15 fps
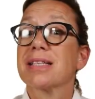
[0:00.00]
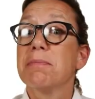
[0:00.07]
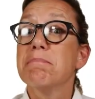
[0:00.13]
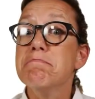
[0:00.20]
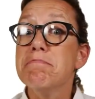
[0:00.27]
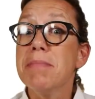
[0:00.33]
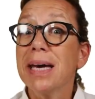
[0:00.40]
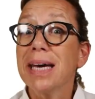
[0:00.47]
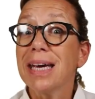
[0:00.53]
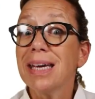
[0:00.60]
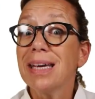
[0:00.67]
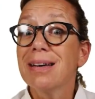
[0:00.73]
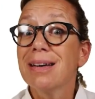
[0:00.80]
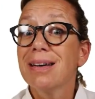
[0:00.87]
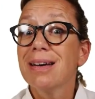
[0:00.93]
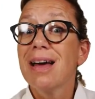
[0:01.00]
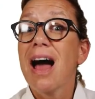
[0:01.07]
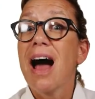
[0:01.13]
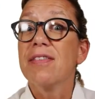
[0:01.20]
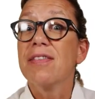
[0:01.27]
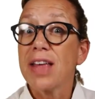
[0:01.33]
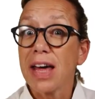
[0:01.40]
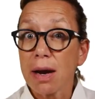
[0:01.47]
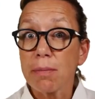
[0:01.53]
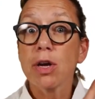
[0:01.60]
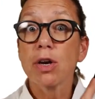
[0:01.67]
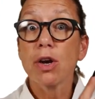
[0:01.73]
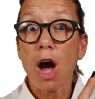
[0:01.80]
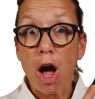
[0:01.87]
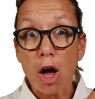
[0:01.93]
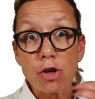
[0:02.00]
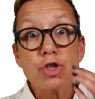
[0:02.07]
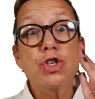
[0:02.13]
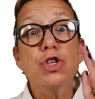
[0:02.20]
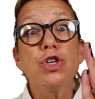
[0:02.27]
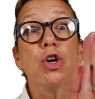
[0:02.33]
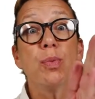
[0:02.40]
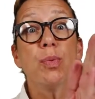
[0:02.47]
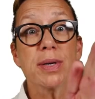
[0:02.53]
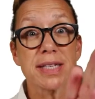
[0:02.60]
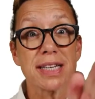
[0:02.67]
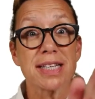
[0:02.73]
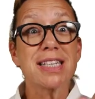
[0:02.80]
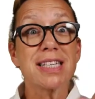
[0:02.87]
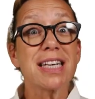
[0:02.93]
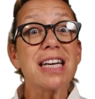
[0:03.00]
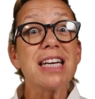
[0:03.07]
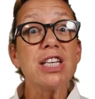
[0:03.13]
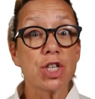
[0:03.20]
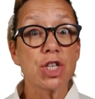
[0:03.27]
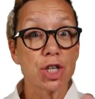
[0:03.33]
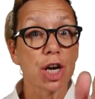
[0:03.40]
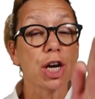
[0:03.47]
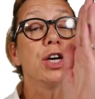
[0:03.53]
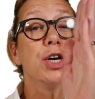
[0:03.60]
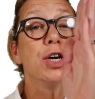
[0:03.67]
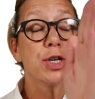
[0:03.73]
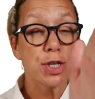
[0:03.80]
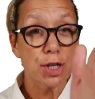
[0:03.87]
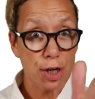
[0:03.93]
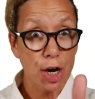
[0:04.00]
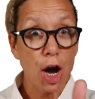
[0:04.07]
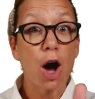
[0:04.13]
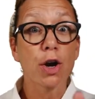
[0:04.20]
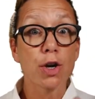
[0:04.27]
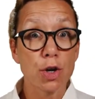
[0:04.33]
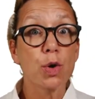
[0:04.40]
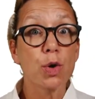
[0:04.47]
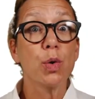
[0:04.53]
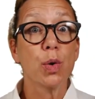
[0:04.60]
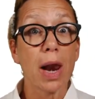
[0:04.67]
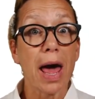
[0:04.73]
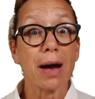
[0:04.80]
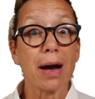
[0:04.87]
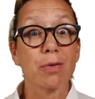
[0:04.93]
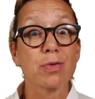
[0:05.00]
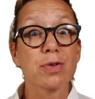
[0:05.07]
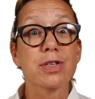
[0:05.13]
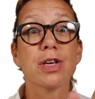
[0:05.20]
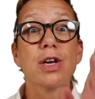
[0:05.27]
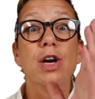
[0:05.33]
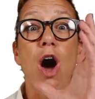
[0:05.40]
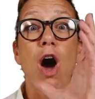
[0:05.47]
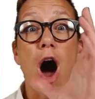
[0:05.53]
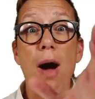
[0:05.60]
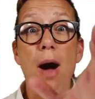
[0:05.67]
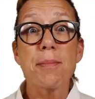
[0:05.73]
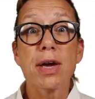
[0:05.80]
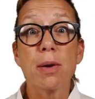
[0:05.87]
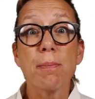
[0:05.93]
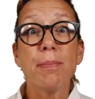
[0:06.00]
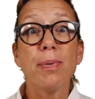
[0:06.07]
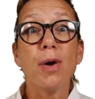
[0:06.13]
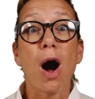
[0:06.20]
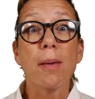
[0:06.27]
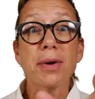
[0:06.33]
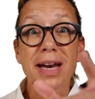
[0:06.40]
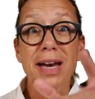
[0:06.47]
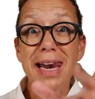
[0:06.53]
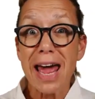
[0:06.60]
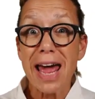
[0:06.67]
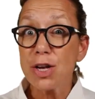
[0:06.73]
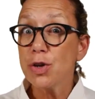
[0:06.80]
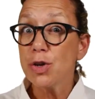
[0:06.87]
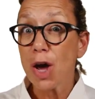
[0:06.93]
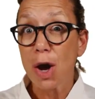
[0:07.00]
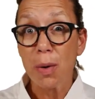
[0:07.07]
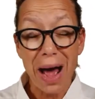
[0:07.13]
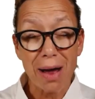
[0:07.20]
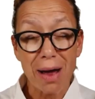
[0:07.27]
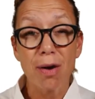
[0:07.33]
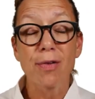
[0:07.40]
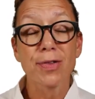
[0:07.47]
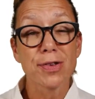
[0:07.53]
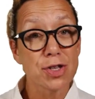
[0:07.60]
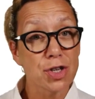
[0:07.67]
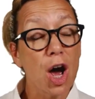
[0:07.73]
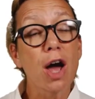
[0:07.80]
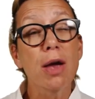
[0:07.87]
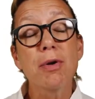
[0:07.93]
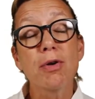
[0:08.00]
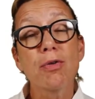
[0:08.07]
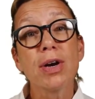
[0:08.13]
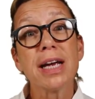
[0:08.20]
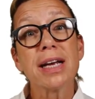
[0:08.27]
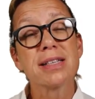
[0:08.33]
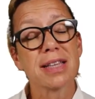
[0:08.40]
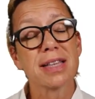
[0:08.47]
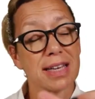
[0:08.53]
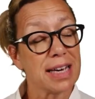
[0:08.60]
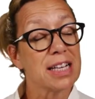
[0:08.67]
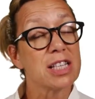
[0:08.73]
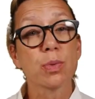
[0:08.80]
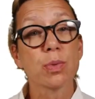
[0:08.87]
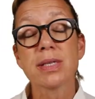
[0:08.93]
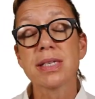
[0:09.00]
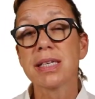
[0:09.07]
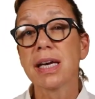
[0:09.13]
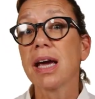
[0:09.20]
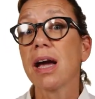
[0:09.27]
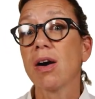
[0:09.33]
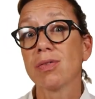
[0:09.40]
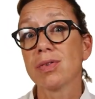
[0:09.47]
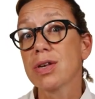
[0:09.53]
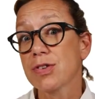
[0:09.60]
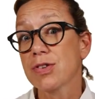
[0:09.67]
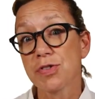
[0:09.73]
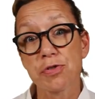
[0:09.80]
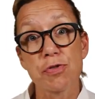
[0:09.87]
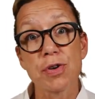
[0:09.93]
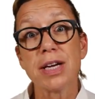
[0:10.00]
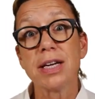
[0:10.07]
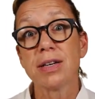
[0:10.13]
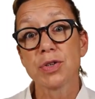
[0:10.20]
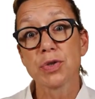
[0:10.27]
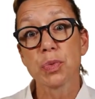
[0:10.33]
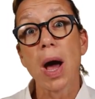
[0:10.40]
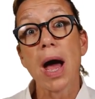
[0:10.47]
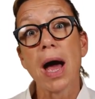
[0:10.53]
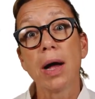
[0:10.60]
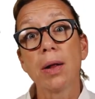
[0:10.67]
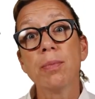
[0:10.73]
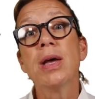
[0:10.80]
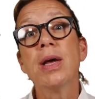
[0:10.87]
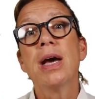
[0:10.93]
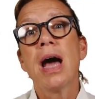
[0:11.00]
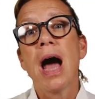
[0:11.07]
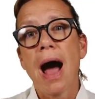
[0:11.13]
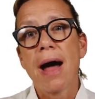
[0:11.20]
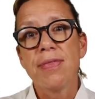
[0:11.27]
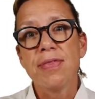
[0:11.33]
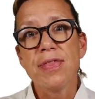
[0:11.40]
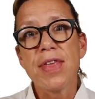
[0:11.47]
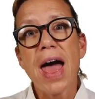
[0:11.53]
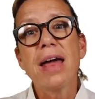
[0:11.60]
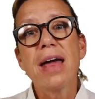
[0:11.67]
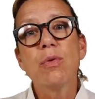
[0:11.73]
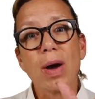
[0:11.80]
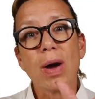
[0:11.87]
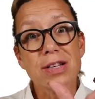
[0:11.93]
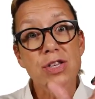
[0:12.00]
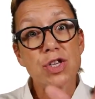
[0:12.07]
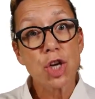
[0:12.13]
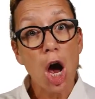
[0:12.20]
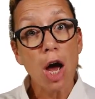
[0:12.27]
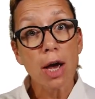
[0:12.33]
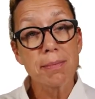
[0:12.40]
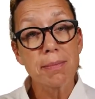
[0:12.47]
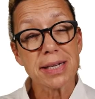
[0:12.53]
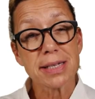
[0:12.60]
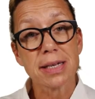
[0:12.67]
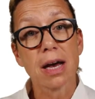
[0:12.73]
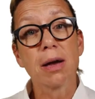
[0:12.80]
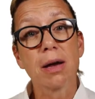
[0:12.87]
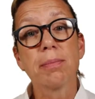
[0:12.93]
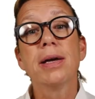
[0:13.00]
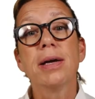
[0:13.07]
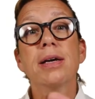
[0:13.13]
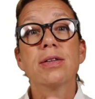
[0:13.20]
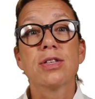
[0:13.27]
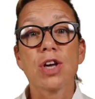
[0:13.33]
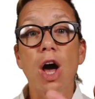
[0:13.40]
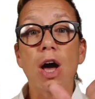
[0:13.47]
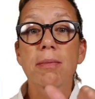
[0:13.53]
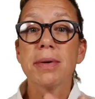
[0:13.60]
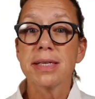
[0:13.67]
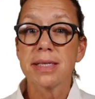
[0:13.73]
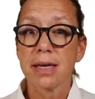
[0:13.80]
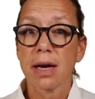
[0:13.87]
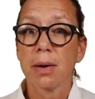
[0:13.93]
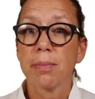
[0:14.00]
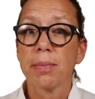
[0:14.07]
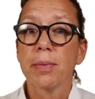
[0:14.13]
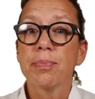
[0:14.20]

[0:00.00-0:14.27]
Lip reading: to me, and then I'm going to ask you as a teacher to kind call out. I'm going to let you know how long the timer is. The kids will see it on the screen as well. And then when time is up, time is up.